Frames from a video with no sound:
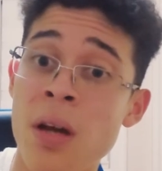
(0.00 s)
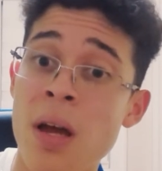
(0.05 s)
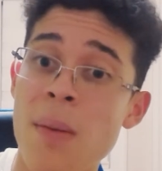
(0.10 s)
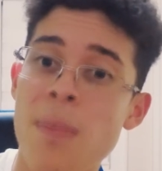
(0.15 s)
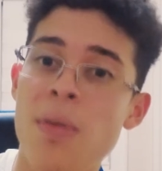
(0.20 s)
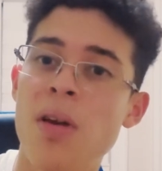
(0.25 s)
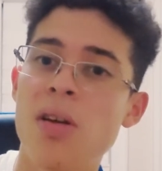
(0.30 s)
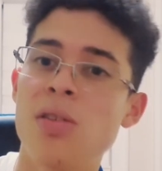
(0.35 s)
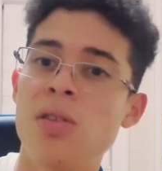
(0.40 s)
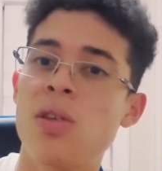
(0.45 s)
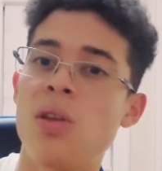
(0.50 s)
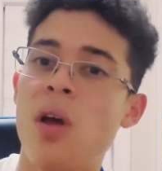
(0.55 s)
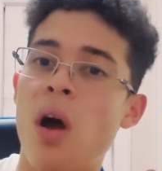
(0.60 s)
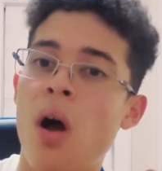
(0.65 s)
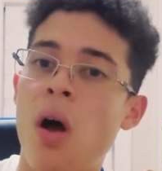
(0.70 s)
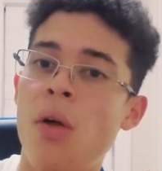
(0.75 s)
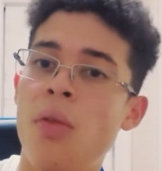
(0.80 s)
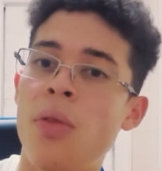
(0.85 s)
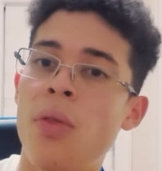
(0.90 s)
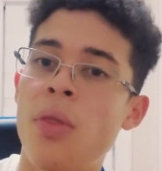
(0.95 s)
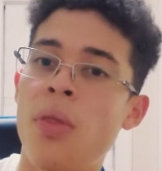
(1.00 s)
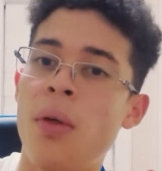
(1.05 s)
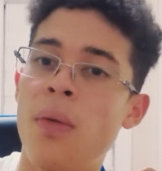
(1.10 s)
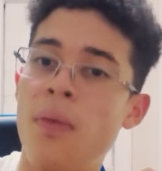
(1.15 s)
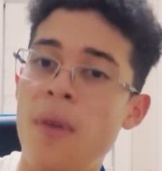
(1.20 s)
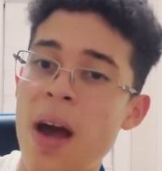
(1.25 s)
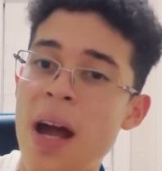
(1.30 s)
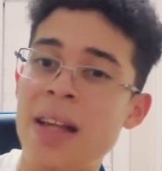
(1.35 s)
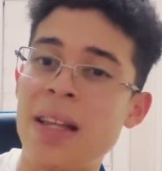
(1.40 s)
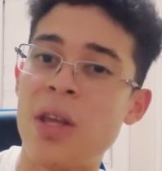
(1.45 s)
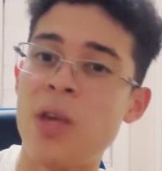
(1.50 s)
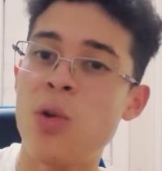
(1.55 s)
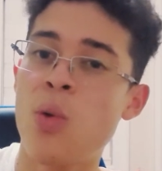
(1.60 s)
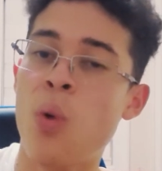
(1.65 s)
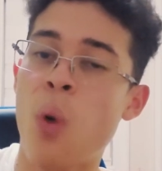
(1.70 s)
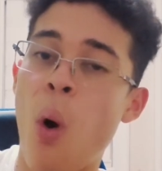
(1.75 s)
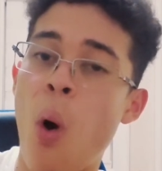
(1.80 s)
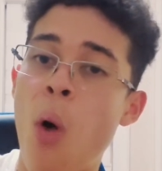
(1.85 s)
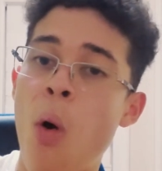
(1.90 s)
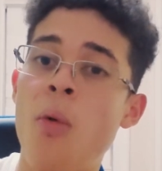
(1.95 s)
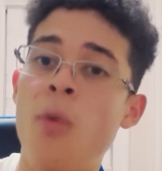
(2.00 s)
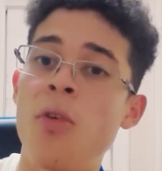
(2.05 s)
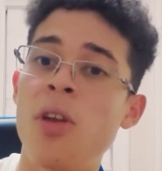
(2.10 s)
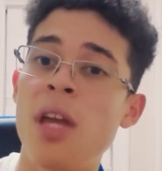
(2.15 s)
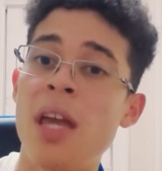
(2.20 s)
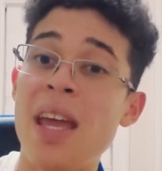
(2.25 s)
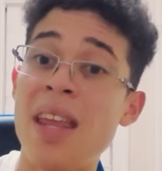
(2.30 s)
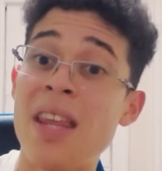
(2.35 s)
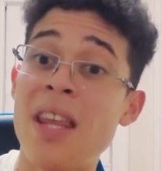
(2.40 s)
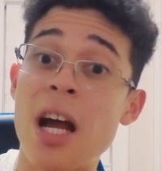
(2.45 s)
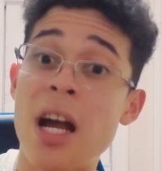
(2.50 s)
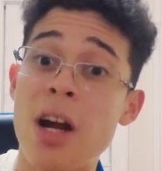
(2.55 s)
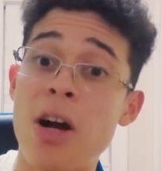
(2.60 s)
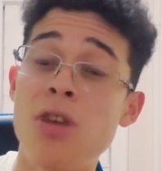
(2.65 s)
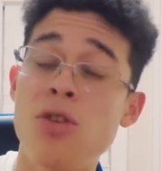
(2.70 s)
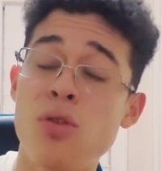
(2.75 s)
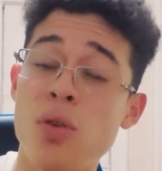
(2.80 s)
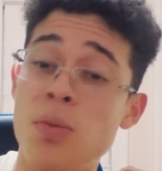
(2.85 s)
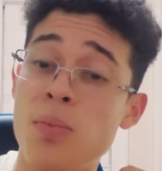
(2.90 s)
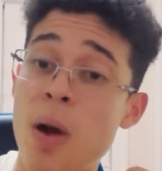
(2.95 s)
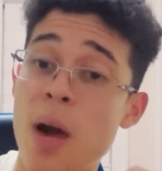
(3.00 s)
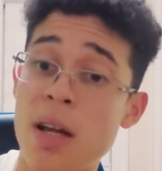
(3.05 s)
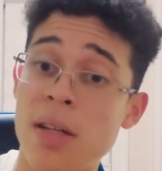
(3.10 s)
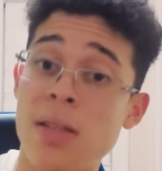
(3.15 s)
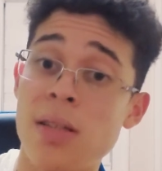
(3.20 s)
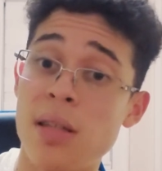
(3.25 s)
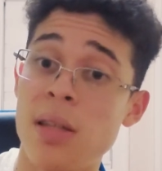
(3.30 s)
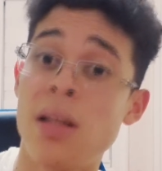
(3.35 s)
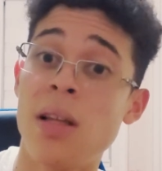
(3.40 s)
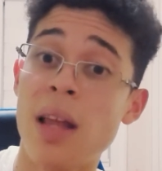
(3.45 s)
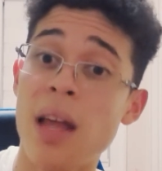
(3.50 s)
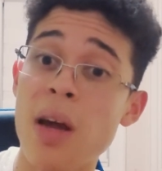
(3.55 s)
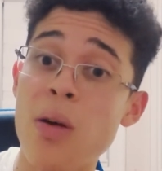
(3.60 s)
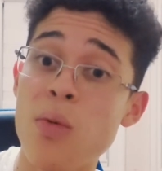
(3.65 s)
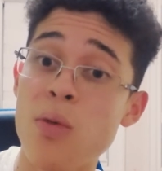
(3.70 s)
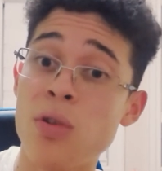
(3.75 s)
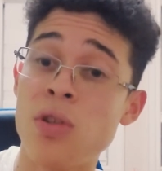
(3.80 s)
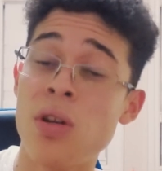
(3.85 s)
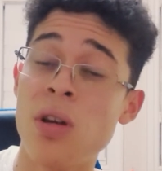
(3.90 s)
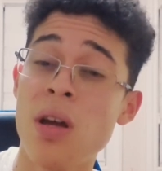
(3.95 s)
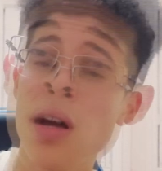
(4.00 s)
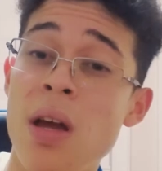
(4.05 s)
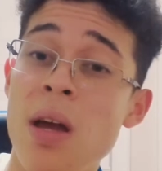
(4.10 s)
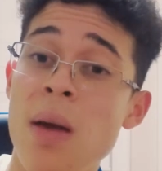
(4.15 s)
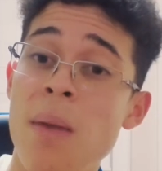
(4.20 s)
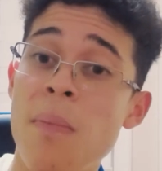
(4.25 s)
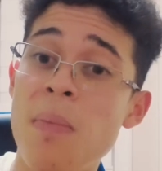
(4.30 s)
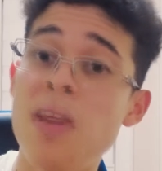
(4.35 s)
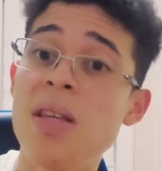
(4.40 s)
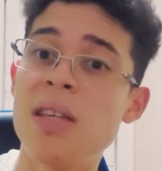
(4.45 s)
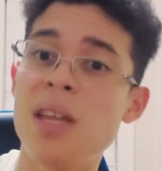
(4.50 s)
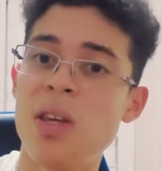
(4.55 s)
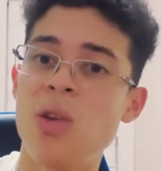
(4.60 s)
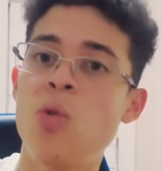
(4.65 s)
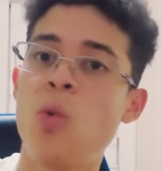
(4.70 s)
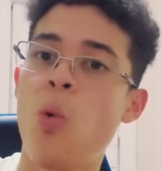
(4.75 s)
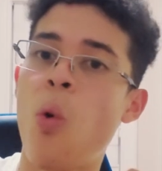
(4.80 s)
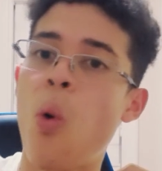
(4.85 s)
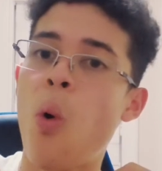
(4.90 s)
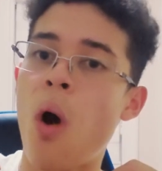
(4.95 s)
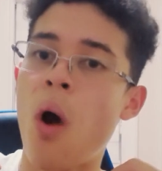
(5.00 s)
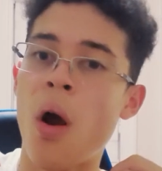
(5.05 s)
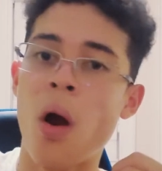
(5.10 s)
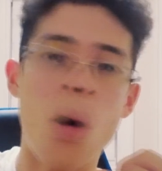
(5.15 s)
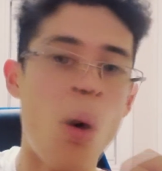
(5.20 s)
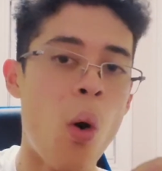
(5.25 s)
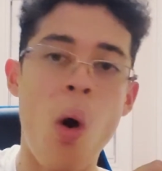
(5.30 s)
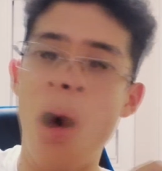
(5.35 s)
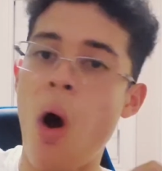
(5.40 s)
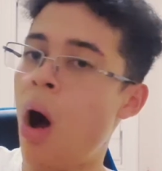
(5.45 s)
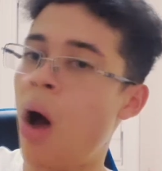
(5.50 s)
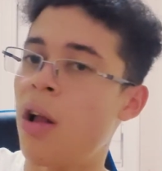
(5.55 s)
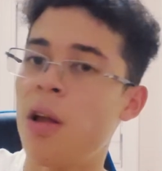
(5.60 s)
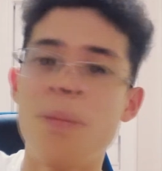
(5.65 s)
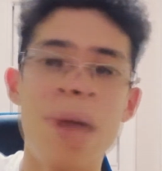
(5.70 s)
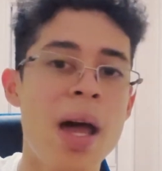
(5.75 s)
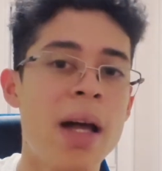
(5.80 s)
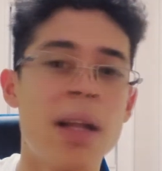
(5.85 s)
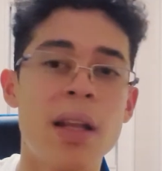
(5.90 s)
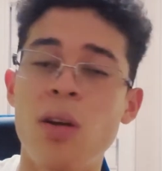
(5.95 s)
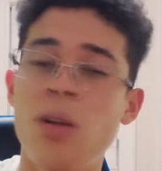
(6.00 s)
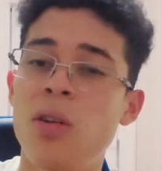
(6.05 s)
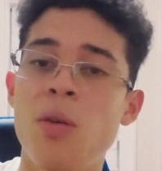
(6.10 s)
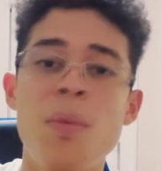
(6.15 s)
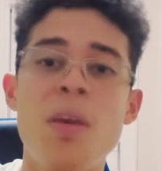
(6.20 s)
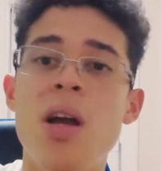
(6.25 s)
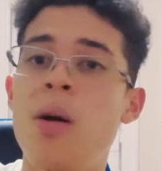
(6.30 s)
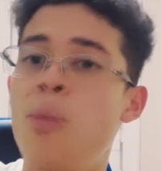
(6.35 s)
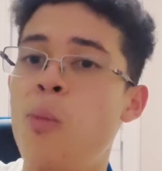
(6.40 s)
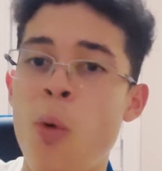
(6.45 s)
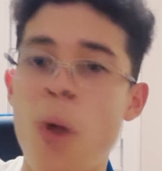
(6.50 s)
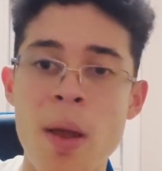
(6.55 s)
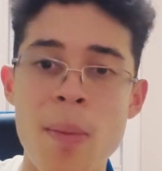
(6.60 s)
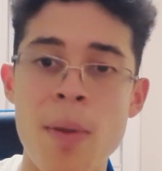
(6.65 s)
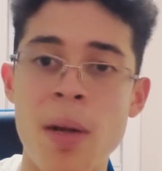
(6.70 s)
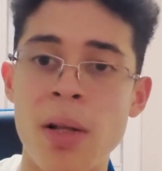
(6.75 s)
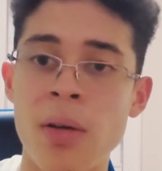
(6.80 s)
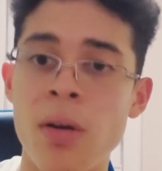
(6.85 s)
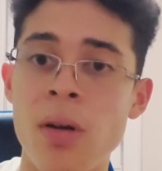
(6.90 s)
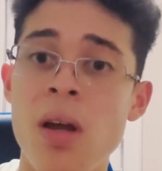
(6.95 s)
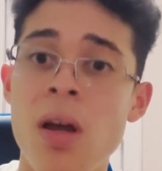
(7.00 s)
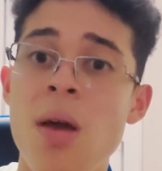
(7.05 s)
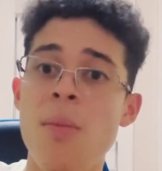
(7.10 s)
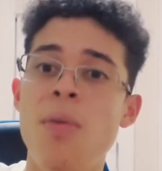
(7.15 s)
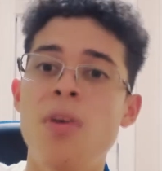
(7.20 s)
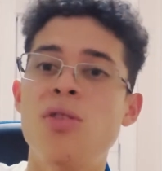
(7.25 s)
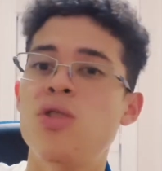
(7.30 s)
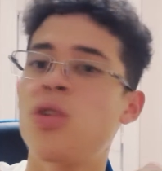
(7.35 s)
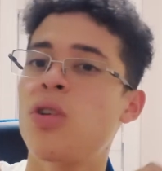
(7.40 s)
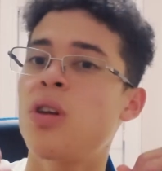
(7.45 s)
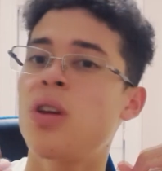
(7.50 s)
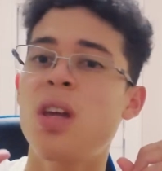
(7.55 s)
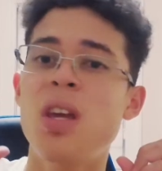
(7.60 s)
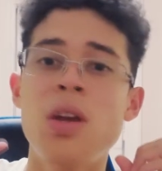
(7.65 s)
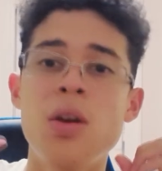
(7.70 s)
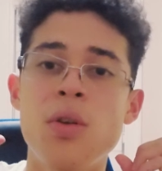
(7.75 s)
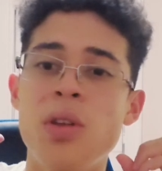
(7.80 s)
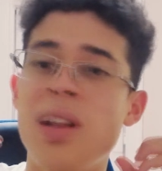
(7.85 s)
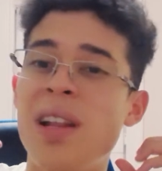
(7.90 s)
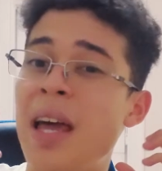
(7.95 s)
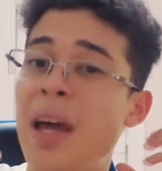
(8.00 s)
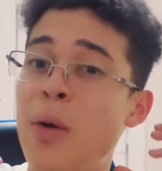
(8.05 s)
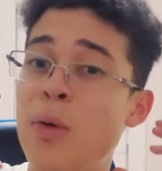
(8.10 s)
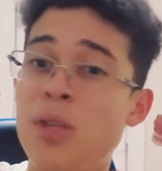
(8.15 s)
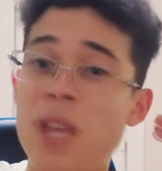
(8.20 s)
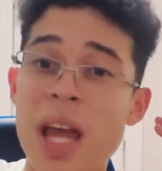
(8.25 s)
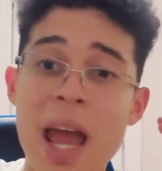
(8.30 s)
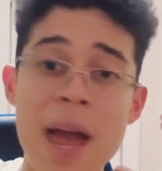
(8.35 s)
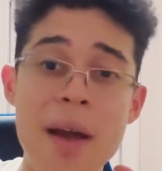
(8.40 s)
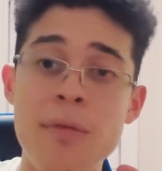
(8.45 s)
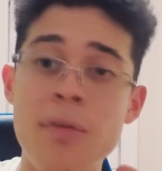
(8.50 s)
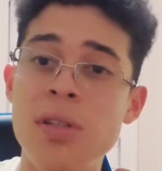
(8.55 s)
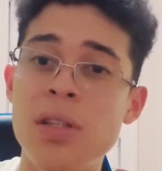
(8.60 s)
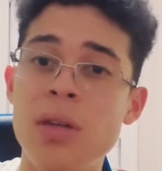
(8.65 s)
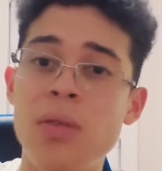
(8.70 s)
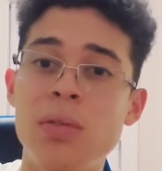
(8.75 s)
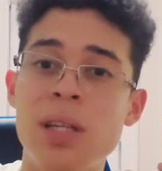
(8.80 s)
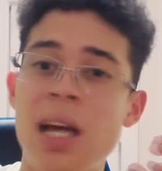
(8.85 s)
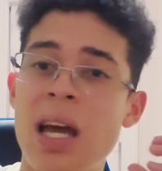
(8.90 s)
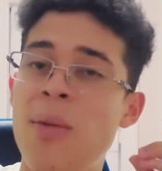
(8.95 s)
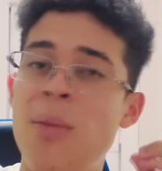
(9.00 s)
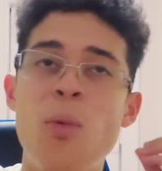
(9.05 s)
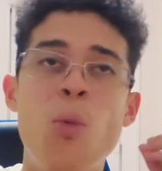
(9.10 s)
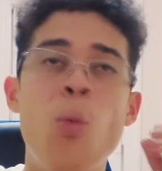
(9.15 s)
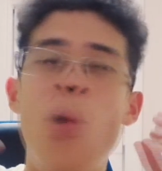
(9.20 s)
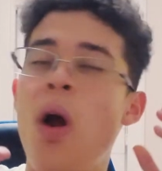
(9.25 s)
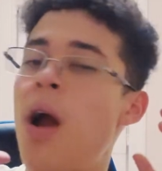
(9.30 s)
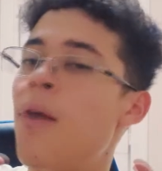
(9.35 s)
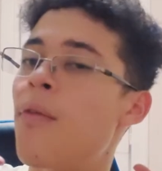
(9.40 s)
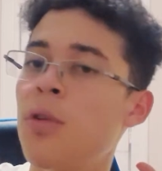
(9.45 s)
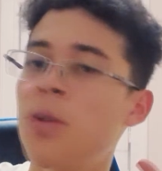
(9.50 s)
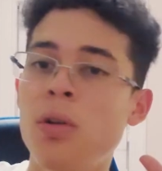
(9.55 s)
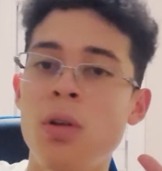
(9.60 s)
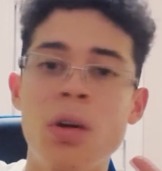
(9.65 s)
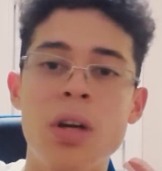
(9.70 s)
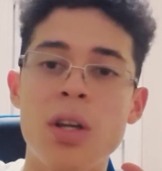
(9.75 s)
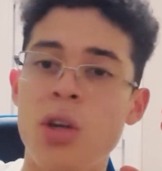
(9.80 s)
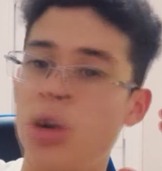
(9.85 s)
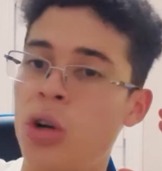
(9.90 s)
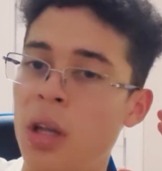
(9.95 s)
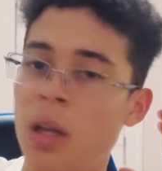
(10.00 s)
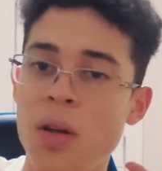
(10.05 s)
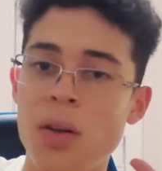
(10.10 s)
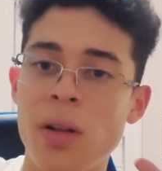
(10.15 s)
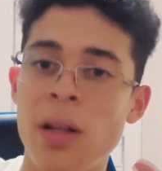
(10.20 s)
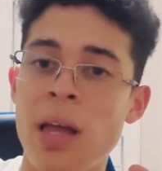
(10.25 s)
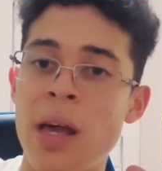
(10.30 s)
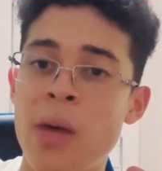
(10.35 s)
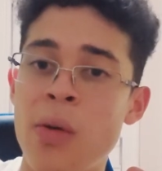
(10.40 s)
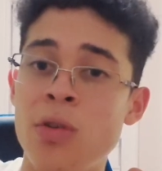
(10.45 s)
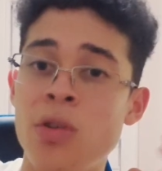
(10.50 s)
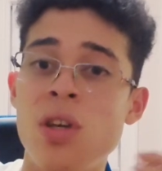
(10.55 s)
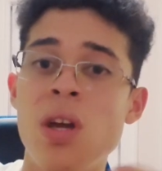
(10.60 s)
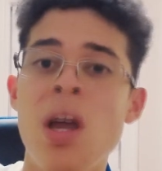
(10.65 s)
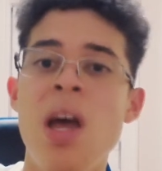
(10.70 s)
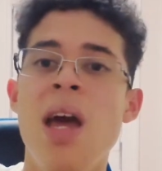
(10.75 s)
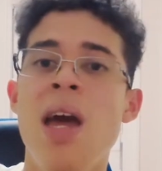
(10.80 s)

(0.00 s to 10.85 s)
because the fact that you're already in that country practicing the language means that you are automatically going to become way better, because you're going to hear the language every single time. Wherever you look, you're going to hear the language.